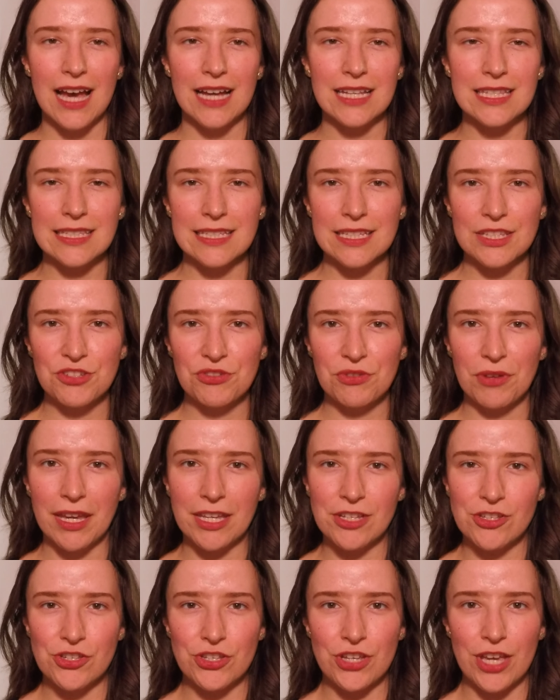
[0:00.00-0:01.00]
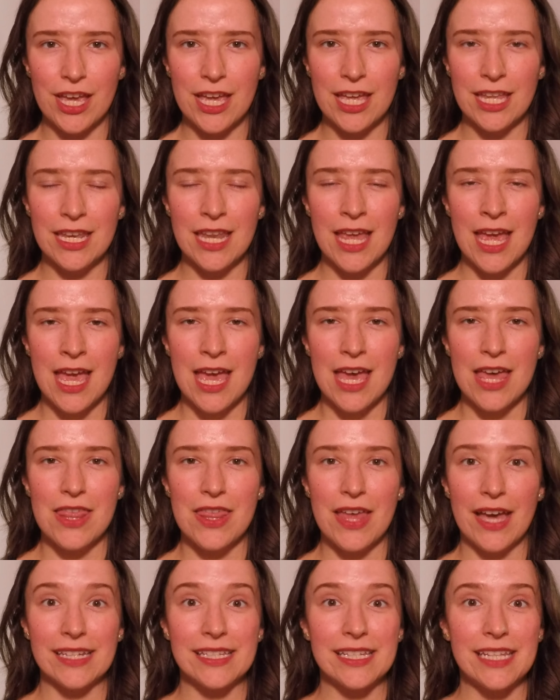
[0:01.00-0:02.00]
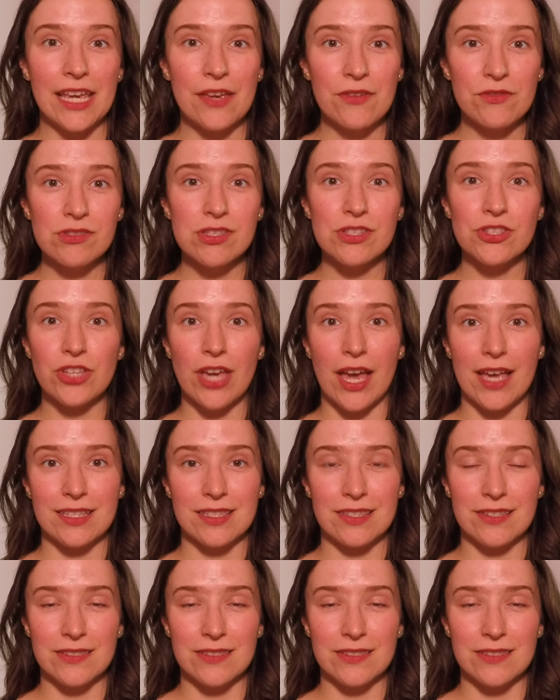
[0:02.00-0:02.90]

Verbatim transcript: a situation that gave you the chance to